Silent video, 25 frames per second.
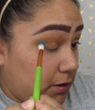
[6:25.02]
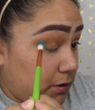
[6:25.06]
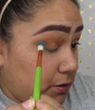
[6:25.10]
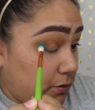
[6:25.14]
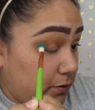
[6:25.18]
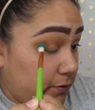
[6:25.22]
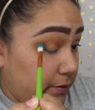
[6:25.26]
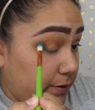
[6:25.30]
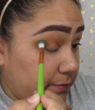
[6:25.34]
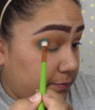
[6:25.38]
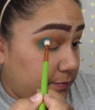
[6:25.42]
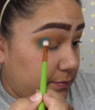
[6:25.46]

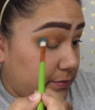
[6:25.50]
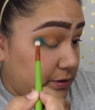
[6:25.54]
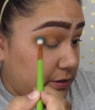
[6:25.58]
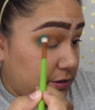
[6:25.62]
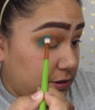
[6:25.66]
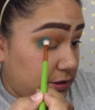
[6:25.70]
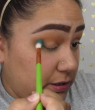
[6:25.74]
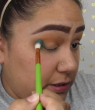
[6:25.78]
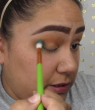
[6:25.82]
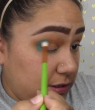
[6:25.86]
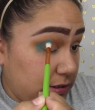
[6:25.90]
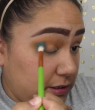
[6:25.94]

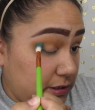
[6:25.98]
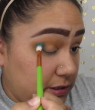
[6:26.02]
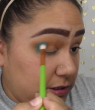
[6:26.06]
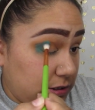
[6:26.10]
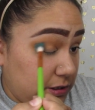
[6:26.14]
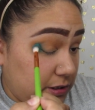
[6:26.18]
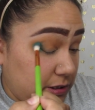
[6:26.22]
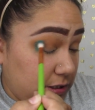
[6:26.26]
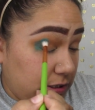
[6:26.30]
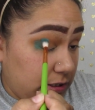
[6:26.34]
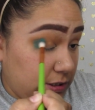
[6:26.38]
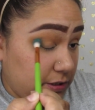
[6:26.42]
OMG, this
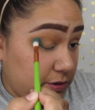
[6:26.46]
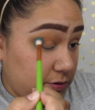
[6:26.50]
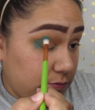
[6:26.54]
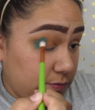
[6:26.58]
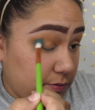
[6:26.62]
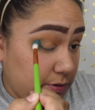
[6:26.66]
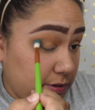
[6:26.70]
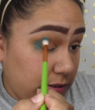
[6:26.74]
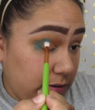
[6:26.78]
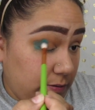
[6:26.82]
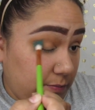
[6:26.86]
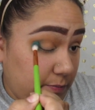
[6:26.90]
shade is
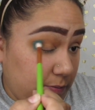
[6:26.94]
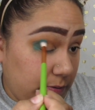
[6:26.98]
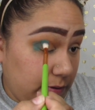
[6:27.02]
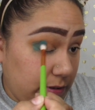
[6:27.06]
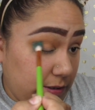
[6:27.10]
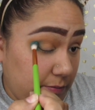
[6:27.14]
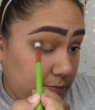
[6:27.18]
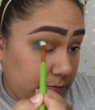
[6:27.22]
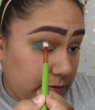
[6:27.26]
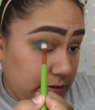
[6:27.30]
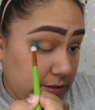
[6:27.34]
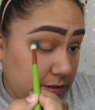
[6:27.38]
really
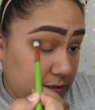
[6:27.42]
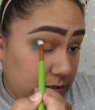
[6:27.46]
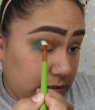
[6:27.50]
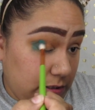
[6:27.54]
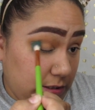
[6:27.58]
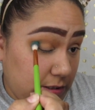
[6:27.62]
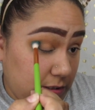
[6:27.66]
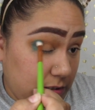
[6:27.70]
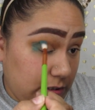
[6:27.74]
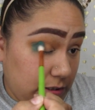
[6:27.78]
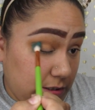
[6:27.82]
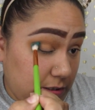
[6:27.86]

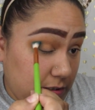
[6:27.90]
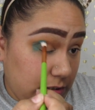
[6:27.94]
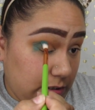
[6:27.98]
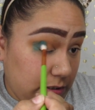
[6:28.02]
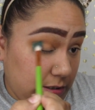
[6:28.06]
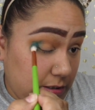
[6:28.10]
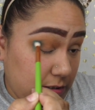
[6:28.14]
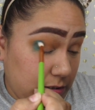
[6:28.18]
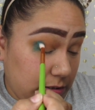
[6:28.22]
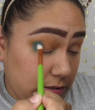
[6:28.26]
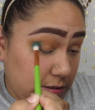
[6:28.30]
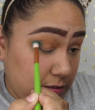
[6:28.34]

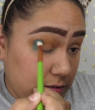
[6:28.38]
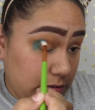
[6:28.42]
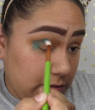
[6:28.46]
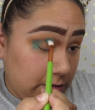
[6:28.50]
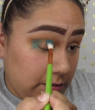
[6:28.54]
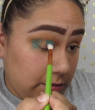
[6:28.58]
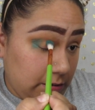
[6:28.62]
pigmented.